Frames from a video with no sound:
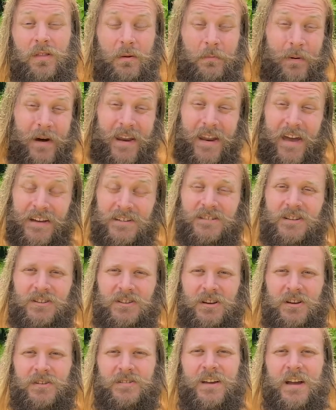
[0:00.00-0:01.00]
with a bad
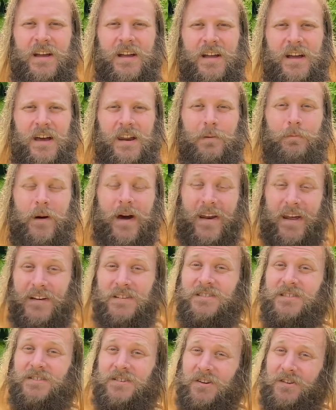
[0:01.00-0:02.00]
attitude, and a bad
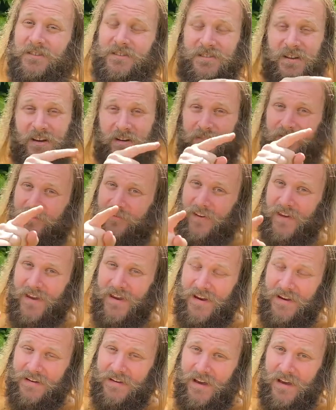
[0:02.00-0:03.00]
attitude is going to
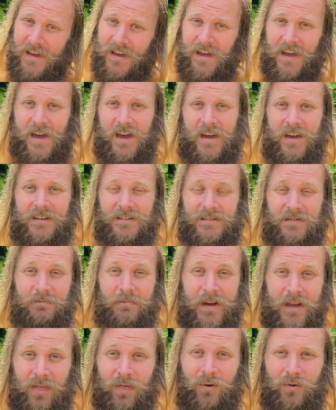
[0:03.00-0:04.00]
feed uh, some
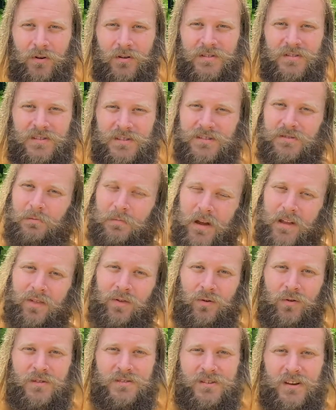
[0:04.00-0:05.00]
bad thoughts, and some bad
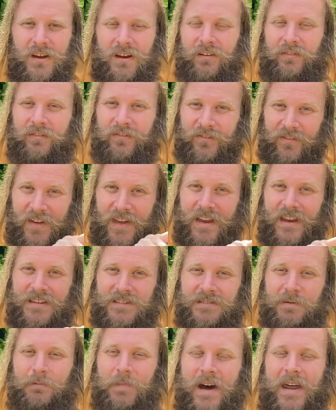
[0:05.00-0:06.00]
thoughts are going to feed
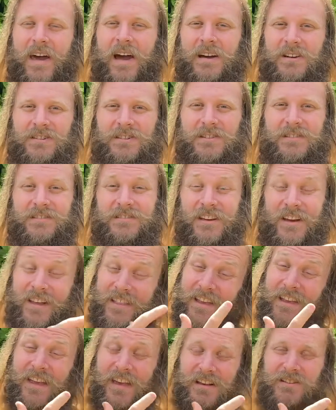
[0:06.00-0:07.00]
some bad actions, and
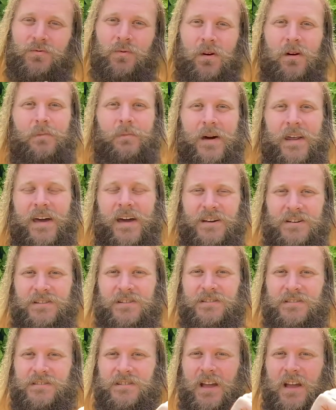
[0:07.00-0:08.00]
then guess what, bad
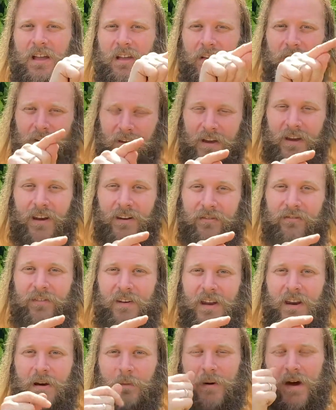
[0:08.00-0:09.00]
actions are going to
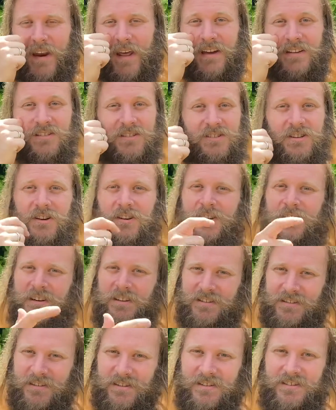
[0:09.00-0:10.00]
feed our bad attitude. And
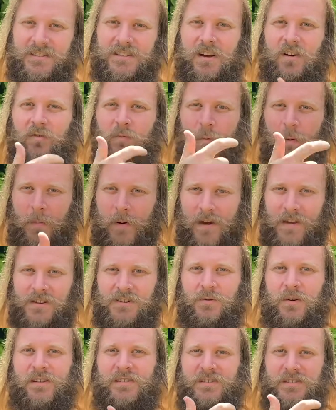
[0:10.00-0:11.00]
it's this
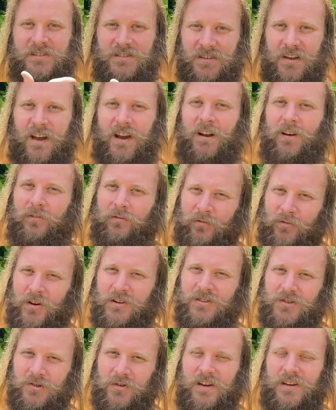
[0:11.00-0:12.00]
self-perpetuating cycle of
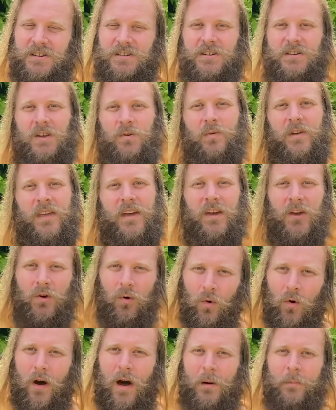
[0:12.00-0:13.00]
frustration that we get
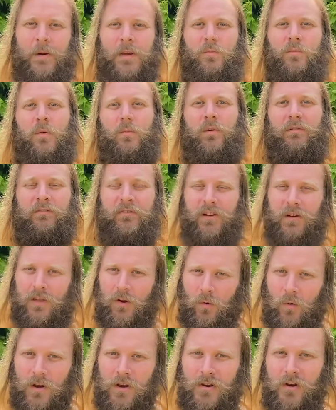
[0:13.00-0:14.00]
caught up in when we feel
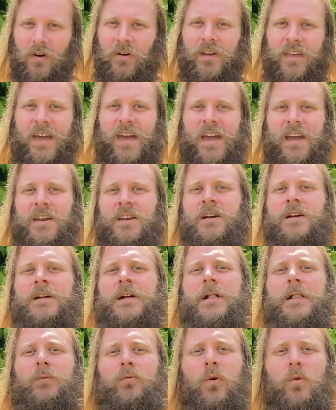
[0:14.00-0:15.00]
that we're not getting
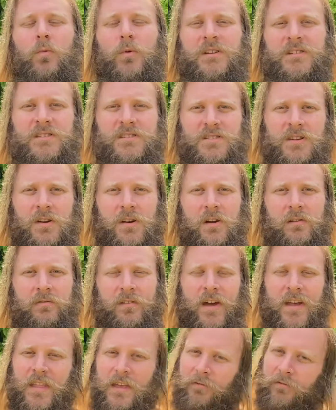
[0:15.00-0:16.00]
what we deserve.
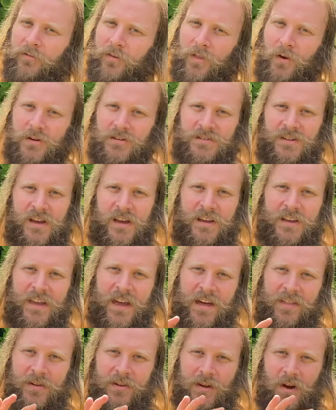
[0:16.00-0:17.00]
And then for those that are
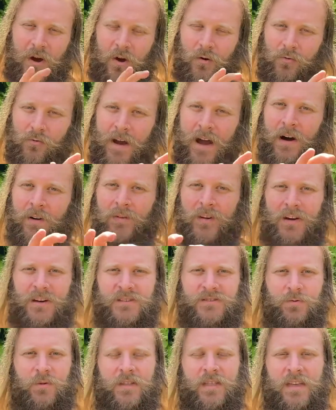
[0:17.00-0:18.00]
gathered around
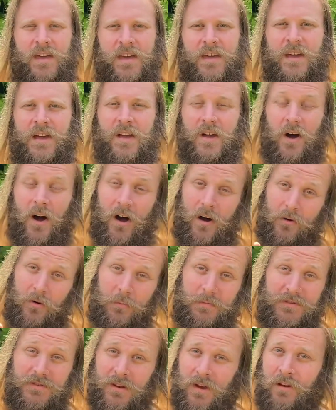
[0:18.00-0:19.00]
us, when they are
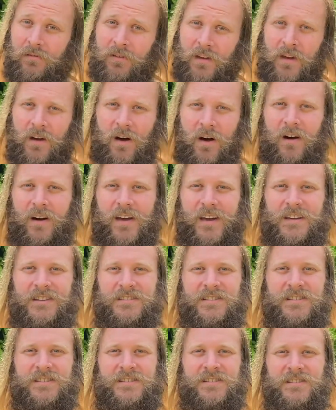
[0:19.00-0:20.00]
observing our
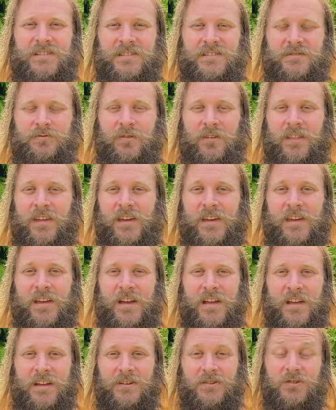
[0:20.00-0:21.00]
existence, what they
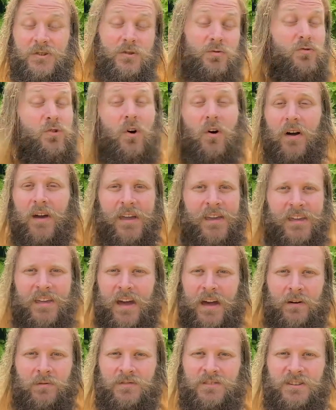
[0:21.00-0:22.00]
do not
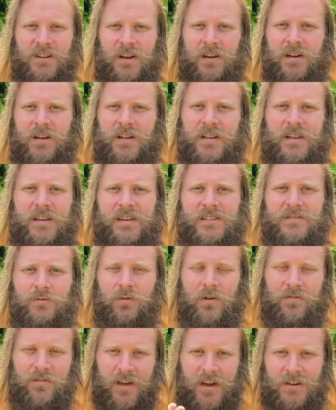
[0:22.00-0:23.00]
encounter is a
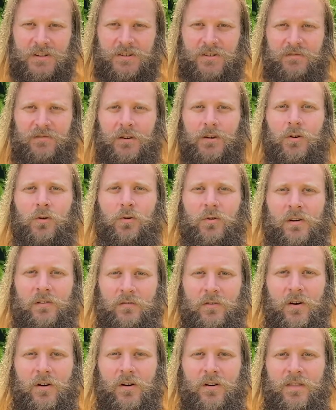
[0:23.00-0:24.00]
reflection of the glory of
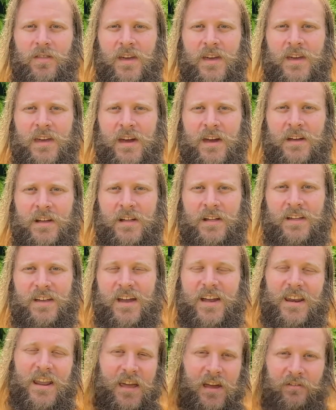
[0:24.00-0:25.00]
God. They get
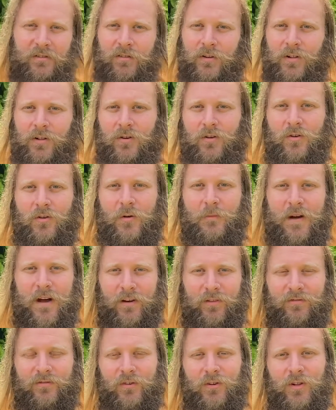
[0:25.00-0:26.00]
an earful or a
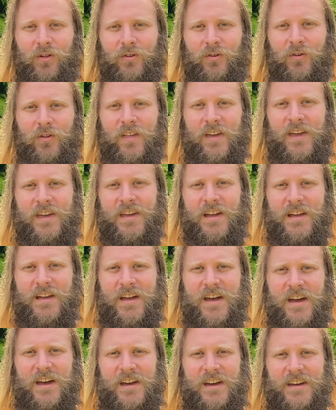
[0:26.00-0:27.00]
mouthful, or they
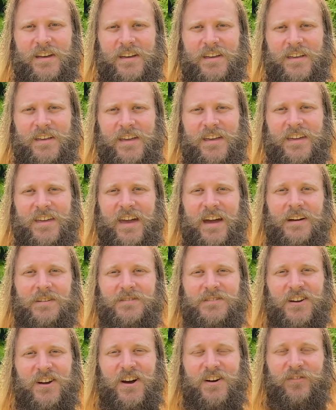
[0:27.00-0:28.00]
uh,
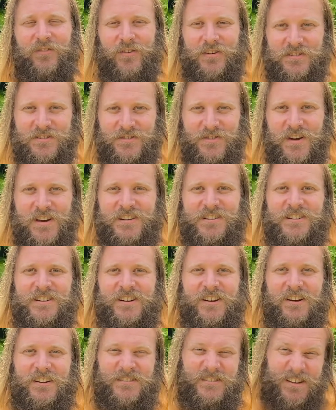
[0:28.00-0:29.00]
encounter our
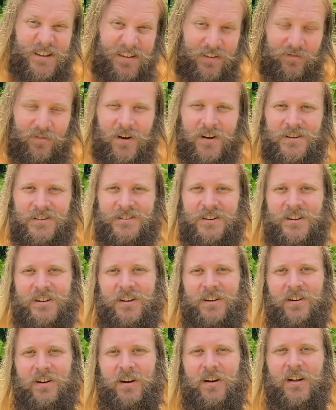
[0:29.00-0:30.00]
frustration, our dysfunction,
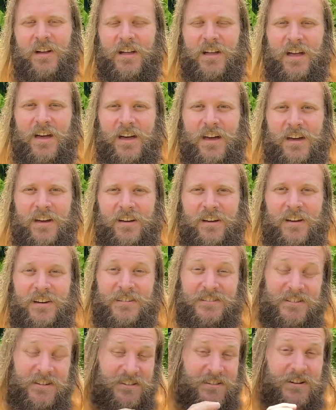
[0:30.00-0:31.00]
and our uh, kind
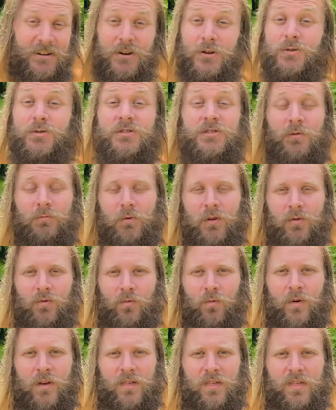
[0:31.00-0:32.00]
of disillusionment
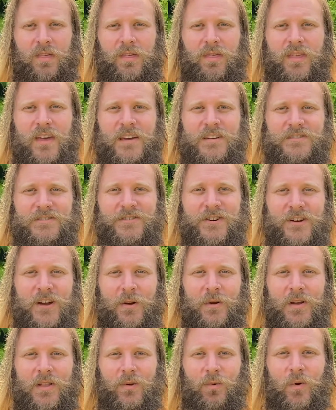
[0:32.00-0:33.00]
with things not
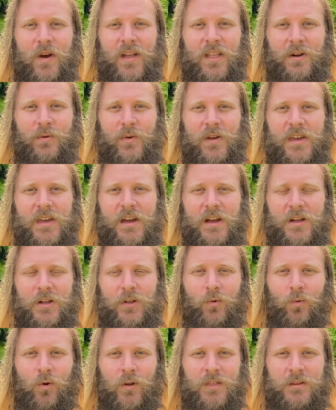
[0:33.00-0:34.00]
going the way that we
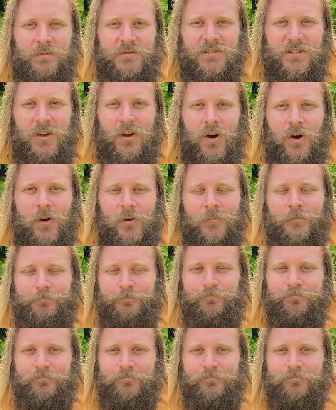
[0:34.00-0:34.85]
want them to go.